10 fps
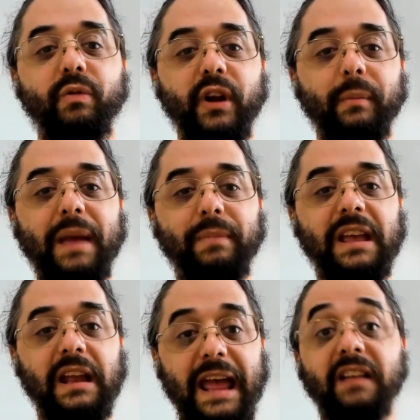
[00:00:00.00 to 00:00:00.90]
There may
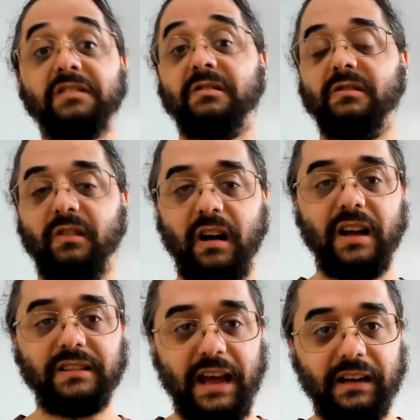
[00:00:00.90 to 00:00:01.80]
be an external
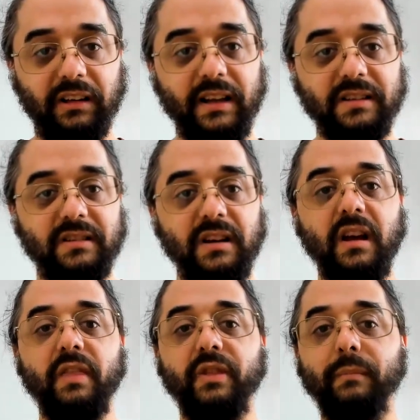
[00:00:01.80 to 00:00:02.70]
contact list.
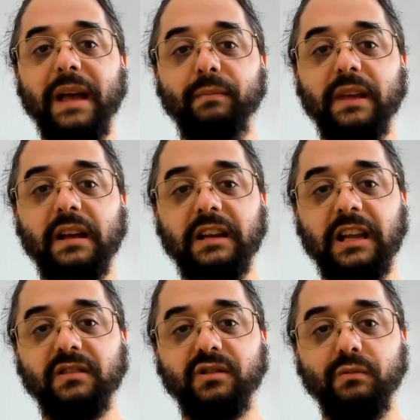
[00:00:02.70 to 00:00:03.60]
There may be a
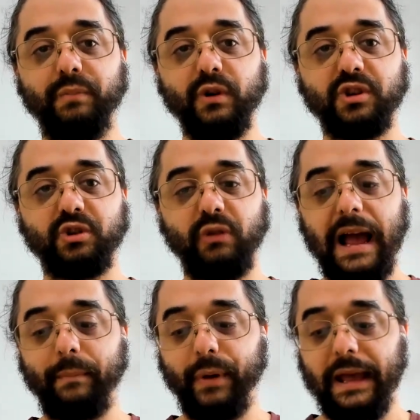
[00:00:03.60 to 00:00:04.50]
need to
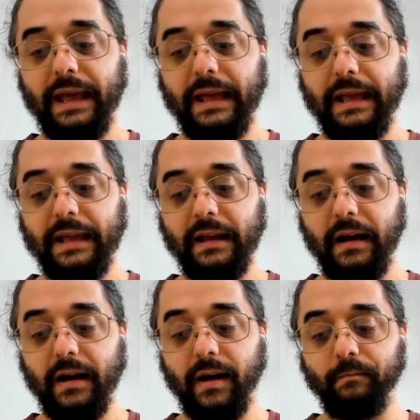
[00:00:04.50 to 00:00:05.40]
bootstrap
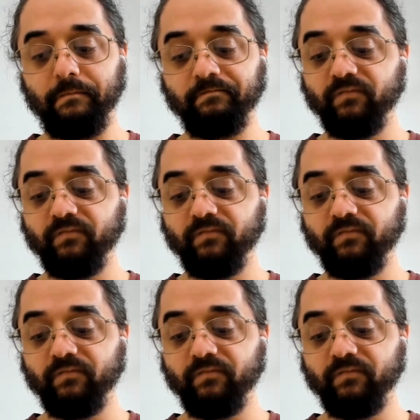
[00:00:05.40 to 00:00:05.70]
some